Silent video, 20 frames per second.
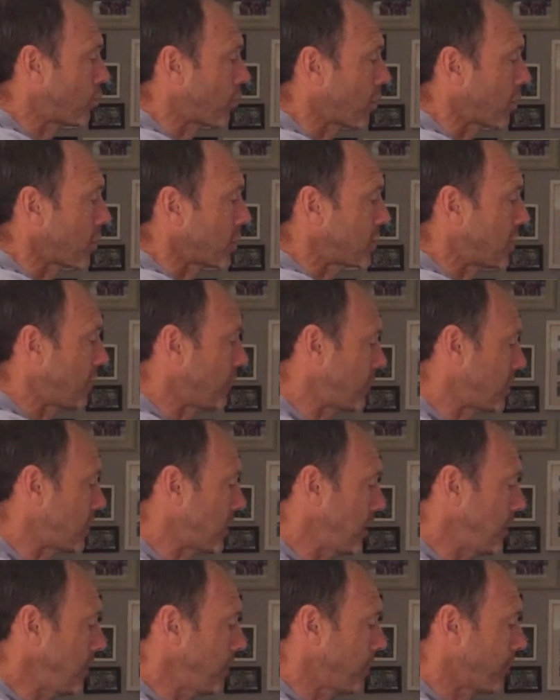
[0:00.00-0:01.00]

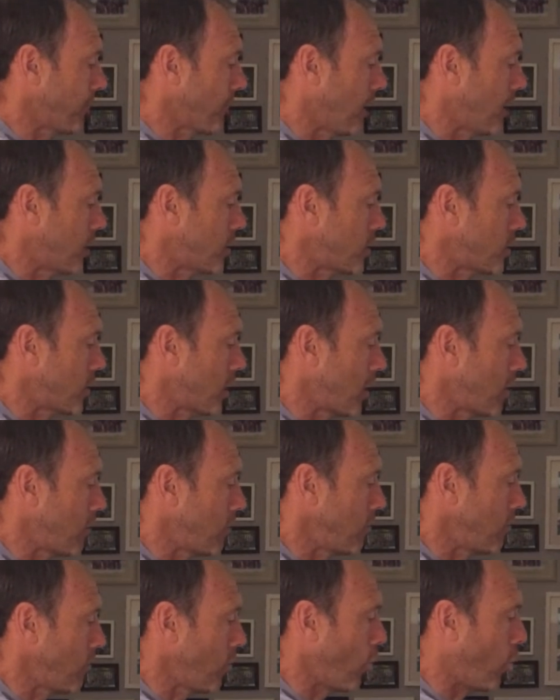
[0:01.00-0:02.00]
productivity, so
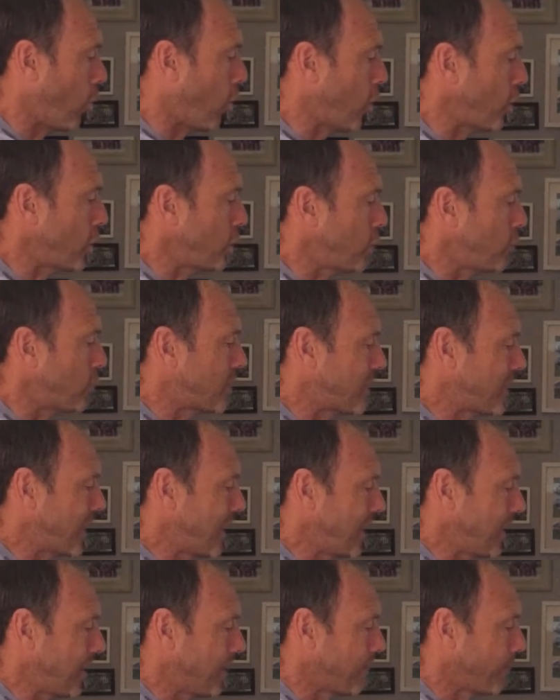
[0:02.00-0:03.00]
what you
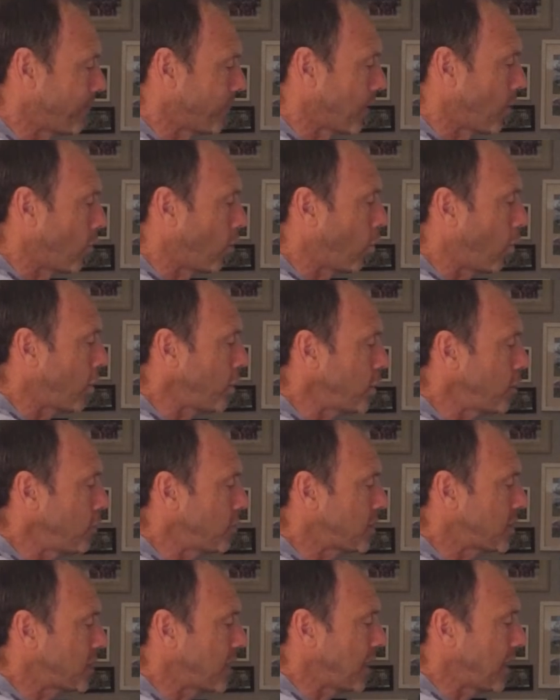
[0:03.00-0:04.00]
see
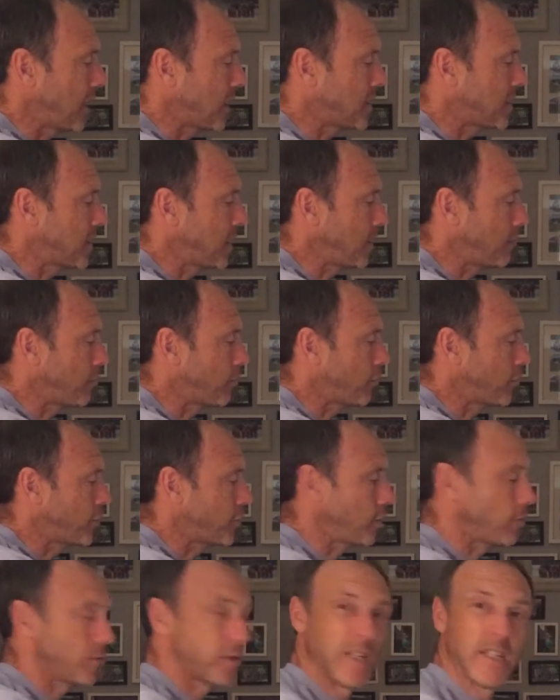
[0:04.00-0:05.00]
a team
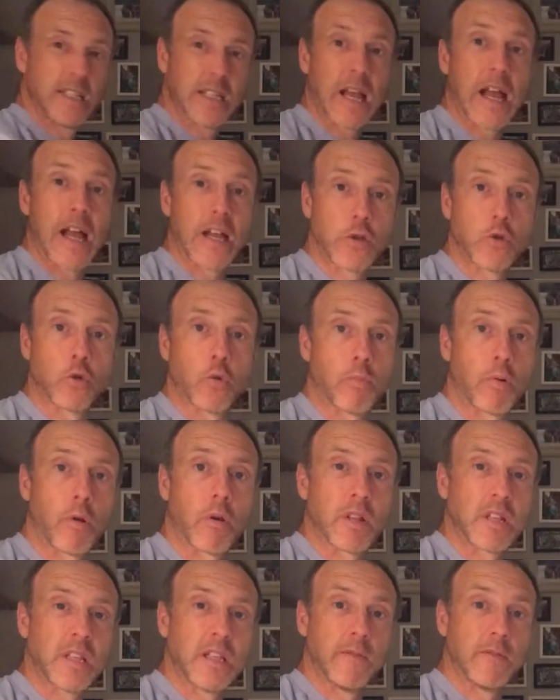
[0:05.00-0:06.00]
produce is actual
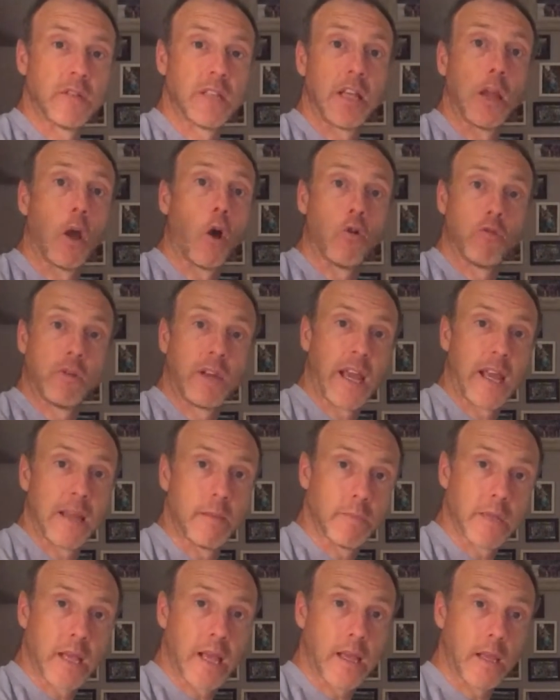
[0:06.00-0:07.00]
productivity. On
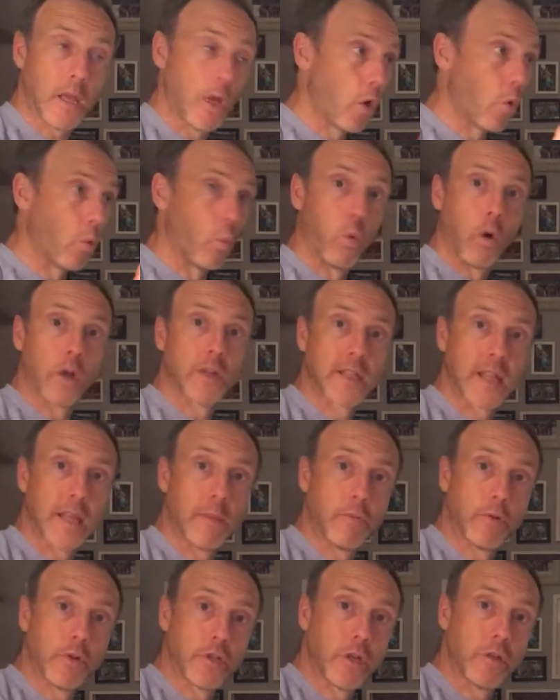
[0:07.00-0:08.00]
game day, what do they
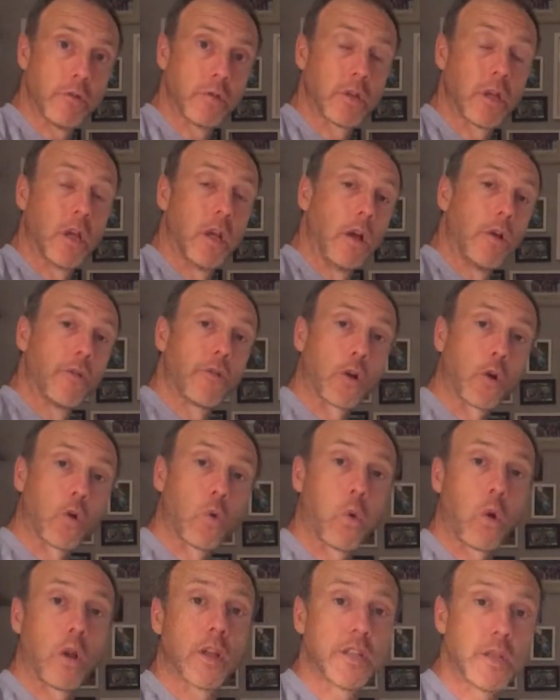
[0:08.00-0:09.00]
produce? The
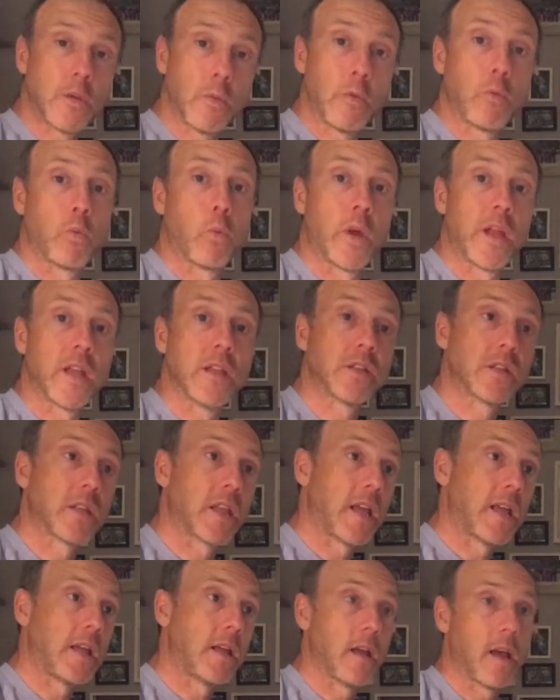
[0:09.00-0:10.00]
quality with which
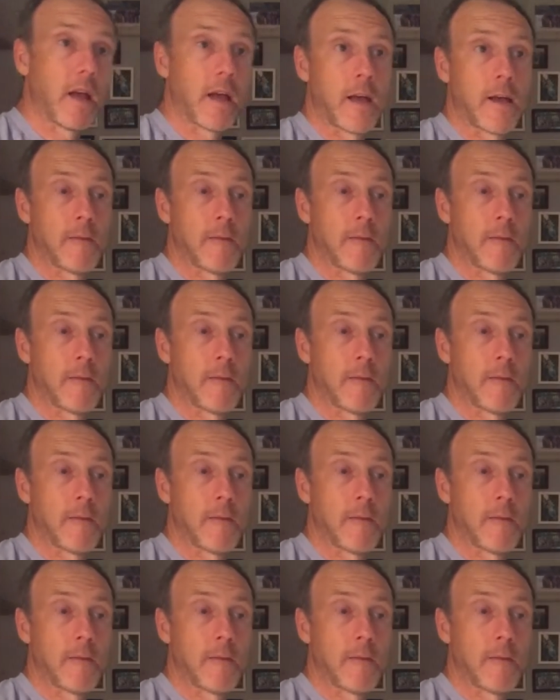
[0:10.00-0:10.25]
they